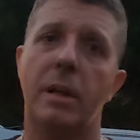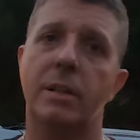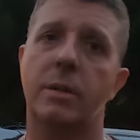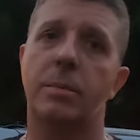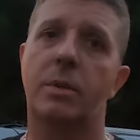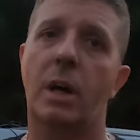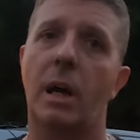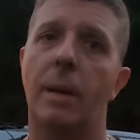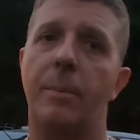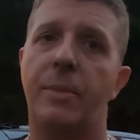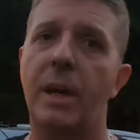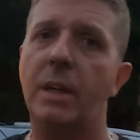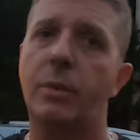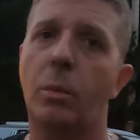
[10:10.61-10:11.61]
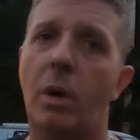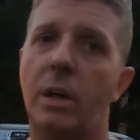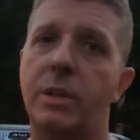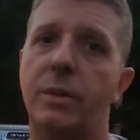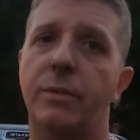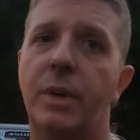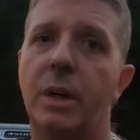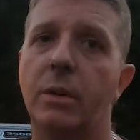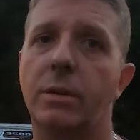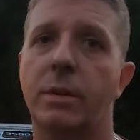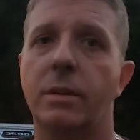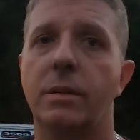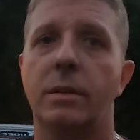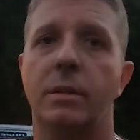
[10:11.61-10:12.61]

button, subscribe. Thanks for watching, folks.